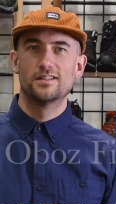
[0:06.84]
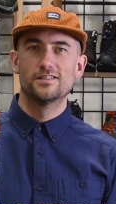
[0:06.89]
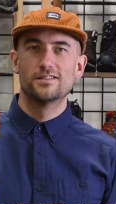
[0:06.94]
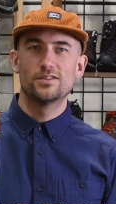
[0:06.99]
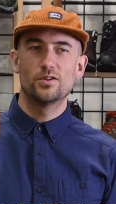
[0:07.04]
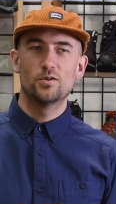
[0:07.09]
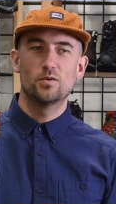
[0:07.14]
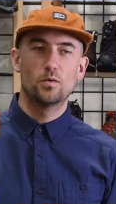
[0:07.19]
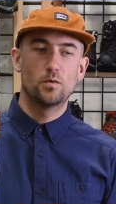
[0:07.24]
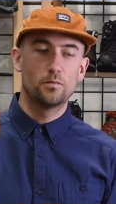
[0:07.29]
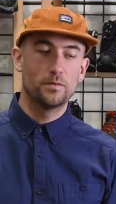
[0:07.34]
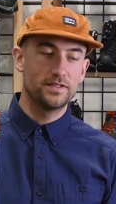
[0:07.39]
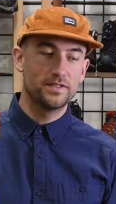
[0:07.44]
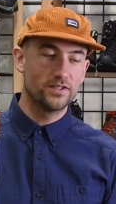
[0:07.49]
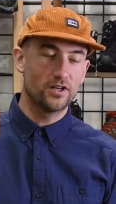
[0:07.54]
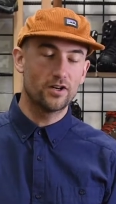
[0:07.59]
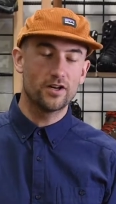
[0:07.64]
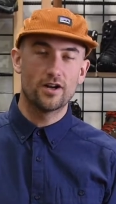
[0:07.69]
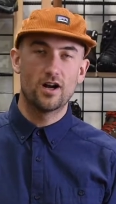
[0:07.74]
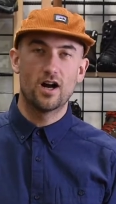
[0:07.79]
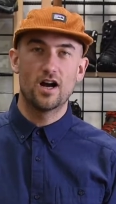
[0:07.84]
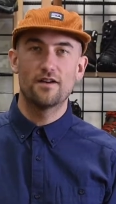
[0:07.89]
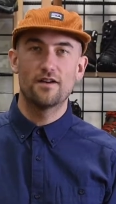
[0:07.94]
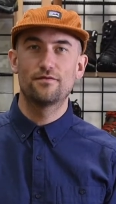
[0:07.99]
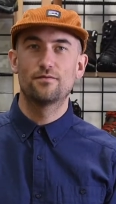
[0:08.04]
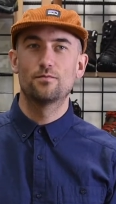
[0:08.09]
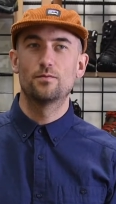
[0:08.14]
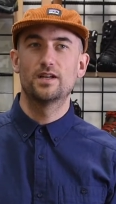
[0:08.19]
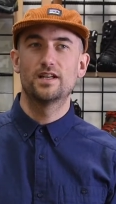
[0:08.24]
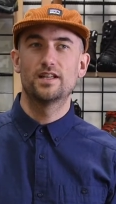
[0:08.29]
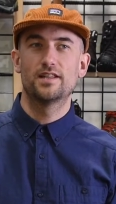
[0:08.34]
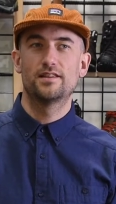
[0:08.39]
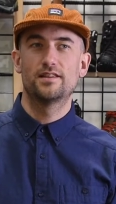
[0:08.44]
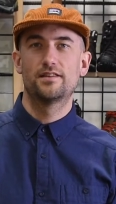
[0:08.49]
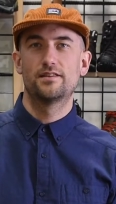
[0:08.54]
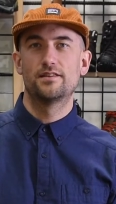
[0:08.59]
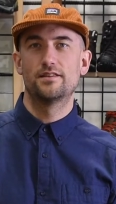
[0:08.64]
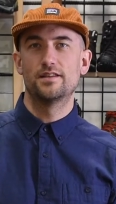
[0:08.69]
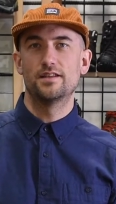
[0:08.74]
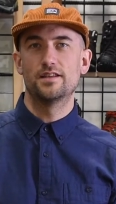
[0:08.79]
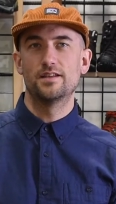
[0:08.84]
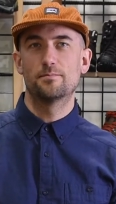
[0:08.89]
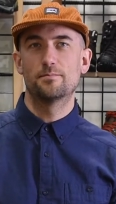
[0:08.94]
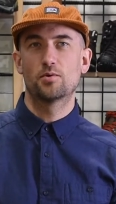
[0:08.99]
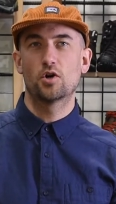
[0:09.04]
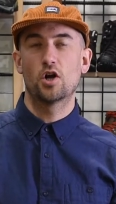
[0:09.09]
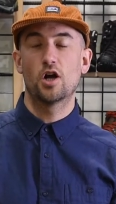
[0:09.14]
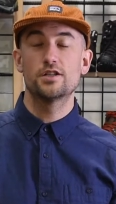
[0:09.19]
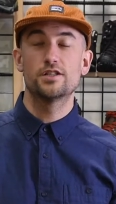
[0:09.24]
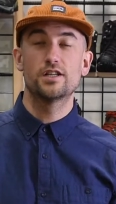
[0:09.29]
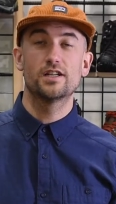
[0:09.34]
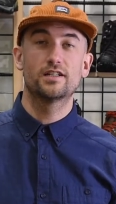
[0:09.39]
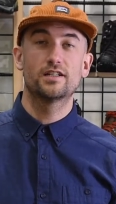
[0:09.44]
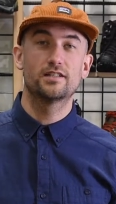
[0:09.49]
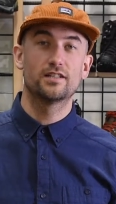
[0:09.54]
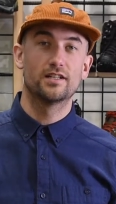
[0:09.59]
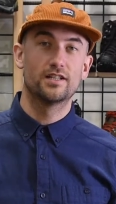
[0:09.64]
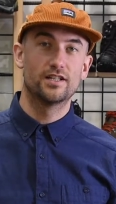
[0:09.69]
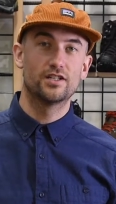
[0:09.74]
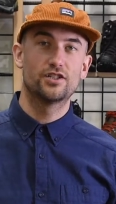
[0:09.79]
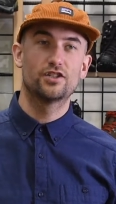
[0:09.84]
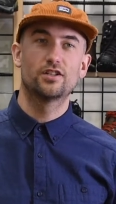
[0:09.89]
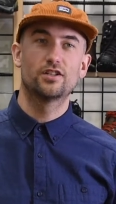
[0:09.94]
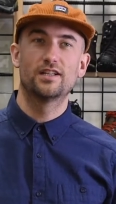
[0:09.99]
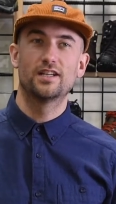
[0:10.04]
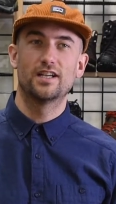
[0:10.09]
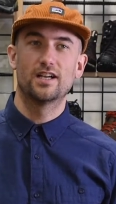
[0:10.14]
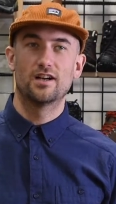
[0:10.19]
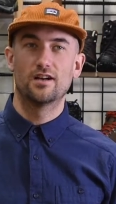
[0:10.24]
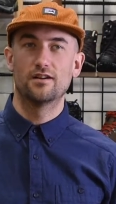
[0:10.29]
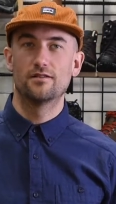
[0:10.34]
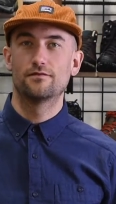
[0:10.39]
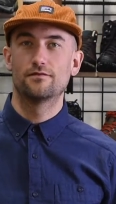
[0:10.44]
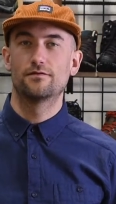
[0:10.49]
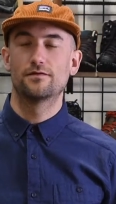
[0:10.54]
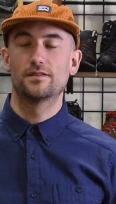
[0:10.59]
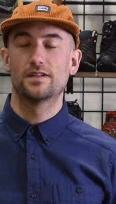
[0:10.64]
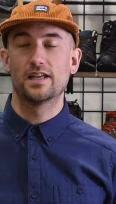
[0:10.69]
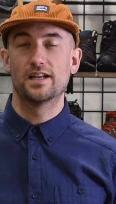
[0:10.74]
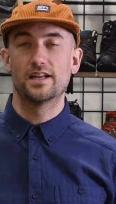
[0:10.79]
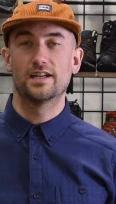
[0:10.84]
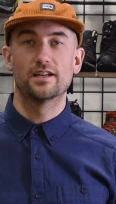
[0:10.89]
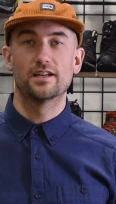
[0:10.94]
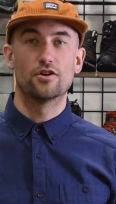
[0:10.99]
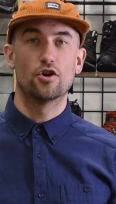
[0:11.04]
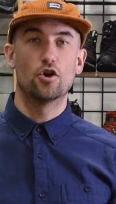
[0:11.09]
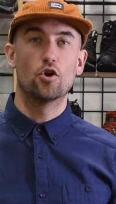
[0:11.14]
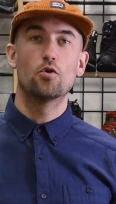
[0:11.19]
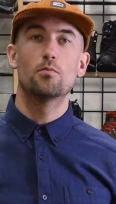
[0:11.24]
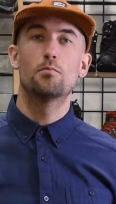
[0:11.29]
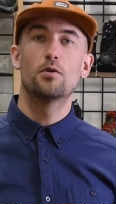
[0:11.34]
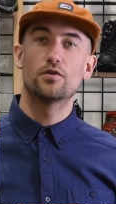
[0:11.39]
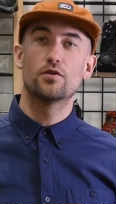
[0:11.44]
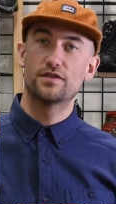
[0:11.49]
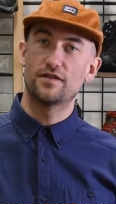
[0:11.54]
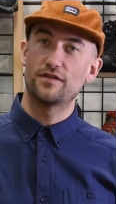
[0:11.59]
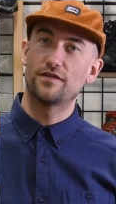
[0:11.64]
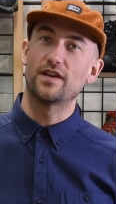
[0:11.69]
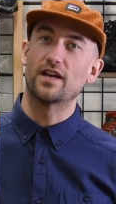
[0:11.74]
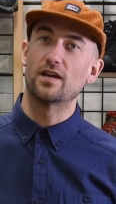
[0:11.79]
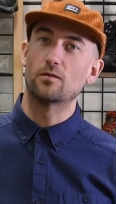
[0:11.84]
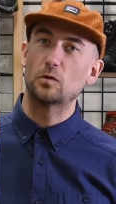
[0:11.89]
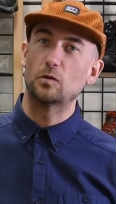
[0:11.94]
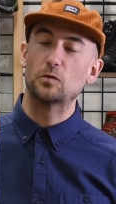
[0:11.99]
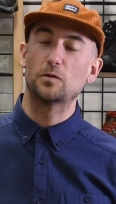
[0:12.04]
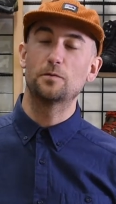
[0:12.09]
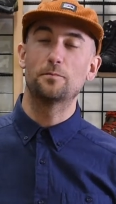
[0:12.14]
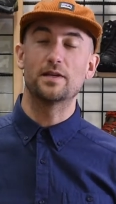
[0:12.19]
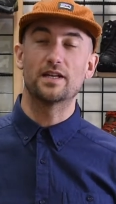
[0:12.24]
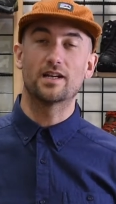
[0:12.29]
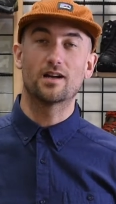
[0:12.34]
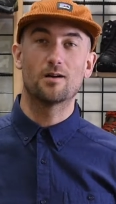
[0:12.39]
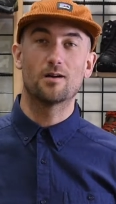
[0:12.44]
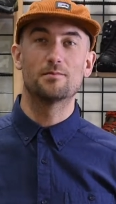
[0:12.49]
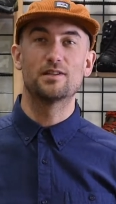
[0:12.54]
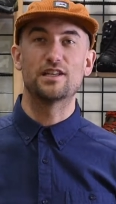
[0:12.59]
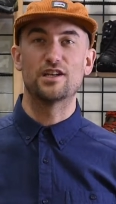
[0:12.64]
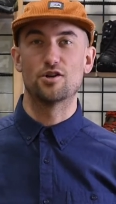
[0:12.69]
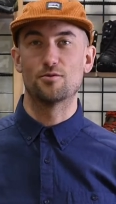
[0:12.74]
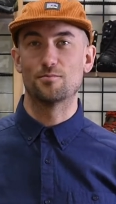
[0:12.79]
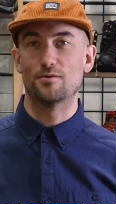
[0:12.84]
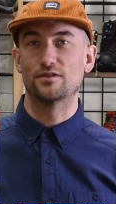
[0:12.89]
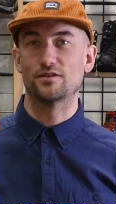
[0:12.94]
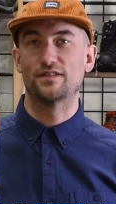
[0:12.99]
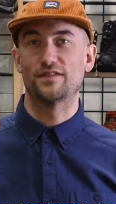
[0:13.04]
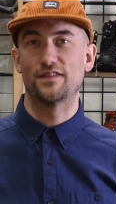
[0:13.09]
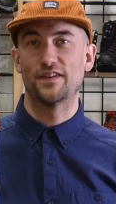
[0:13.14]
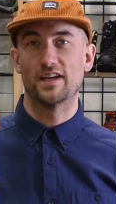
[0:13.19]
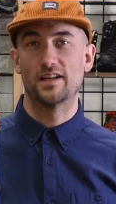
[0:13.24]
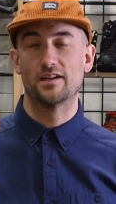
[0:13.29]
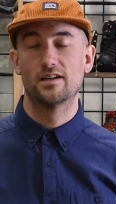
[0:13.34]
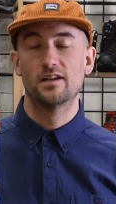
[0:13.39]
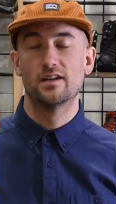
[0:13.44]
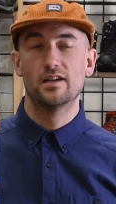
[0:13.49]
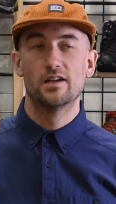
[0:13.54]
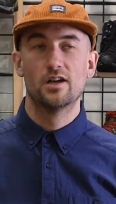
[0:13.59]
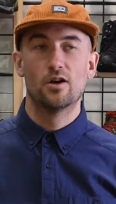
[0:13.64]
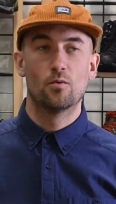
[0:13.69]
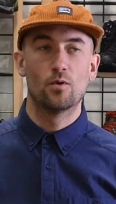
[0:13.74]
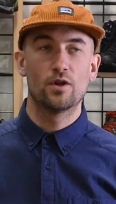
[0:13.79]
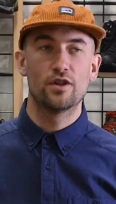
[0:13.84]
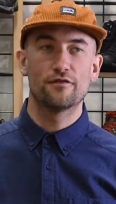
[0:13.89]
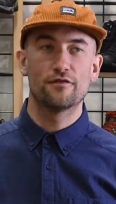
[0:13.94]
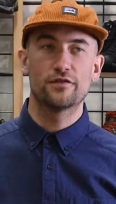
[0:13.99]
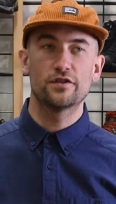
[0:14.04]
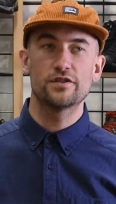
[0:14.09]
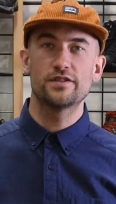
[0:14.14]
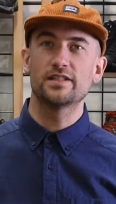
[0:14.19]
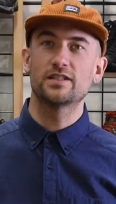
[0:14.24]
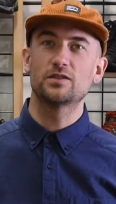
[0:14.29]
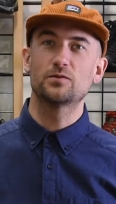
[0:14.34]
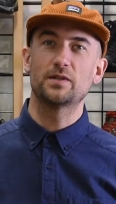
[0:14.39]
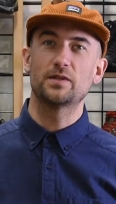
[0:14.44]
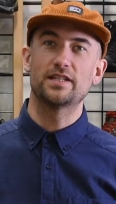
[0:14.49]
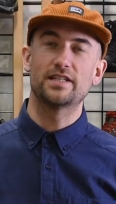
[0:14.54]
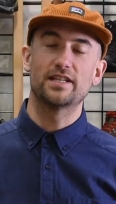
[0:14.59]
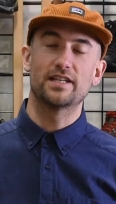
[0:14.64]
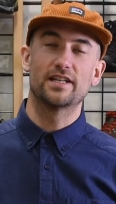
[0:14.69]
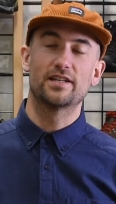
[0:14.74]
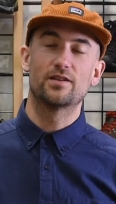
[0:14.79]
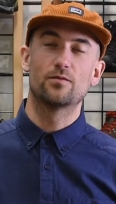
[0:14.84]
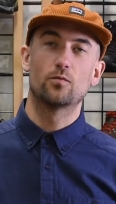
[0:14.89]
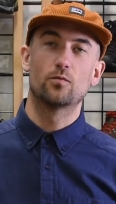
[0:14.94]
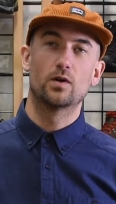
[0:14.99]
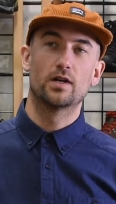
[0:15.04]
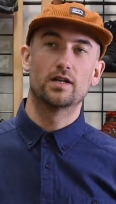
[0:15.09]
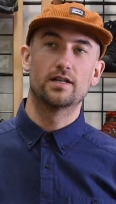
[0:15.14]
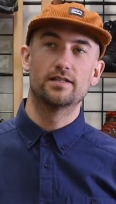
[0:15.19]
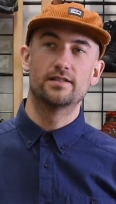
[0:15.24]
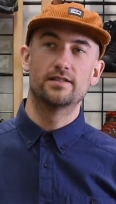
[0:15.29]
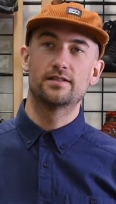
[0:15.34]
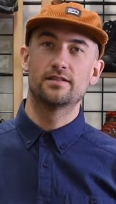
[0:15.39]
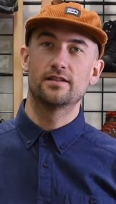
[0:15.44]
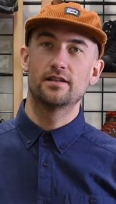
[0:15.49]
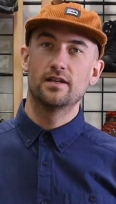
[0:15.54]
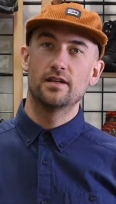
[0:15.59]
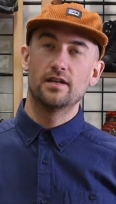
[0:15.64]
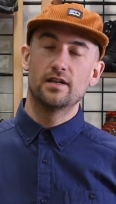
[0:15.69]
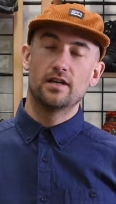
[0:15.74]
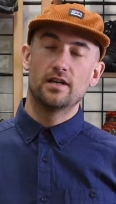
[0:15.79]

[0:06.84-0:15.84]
So when we started off with the project initially of getting an Oboz fit, what would become the Oboz fit, one of the first things we did was